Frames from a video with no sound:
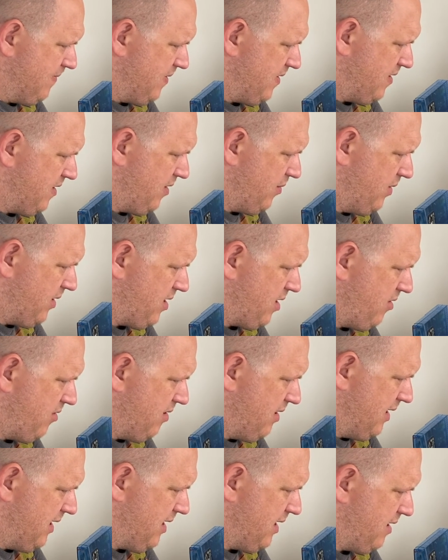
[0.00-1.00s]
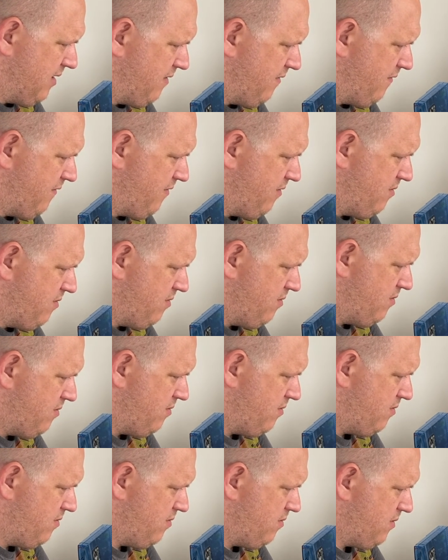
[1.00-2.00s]
So we currently have,
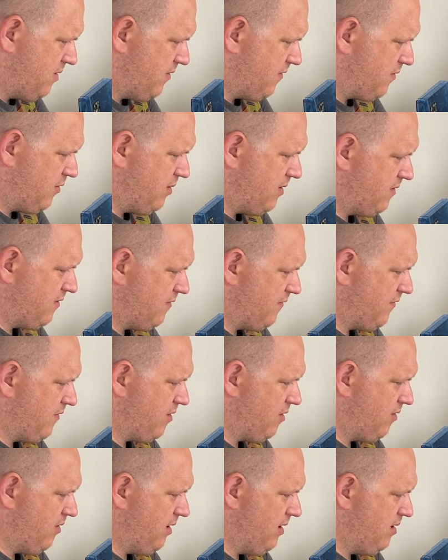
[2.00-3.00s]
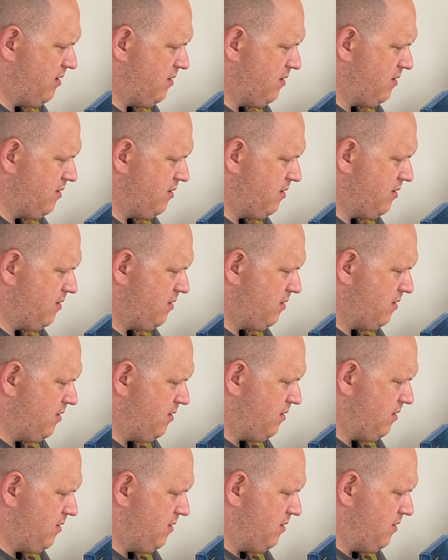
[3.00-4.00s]
let's quit Safari
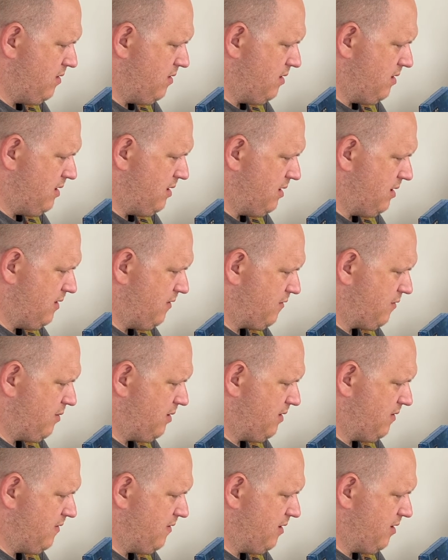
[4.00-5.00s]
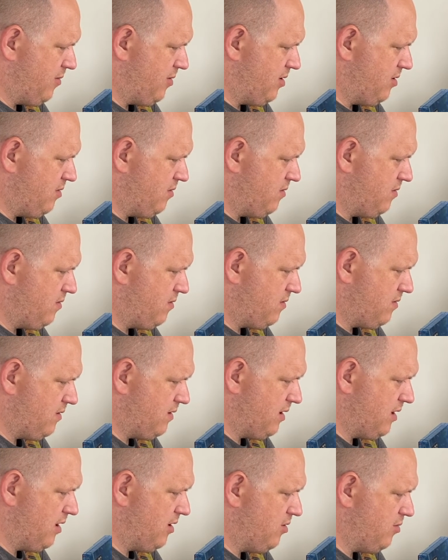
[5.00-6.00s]
and let's quit Terminal, because I
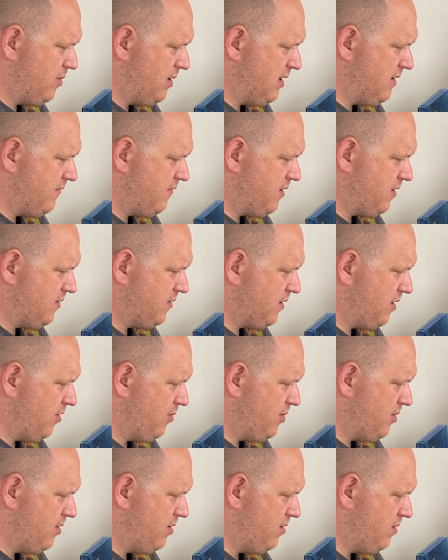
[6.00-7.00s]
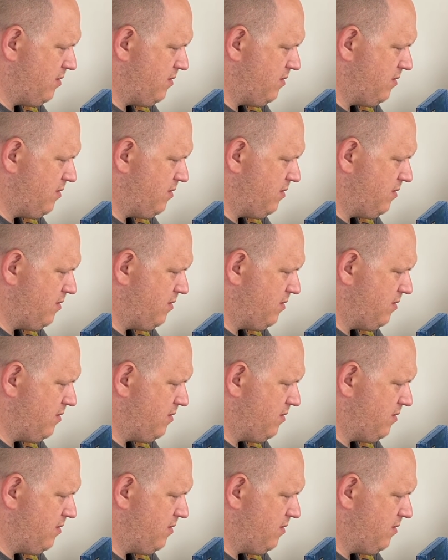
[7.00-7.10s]
don't normally have those open.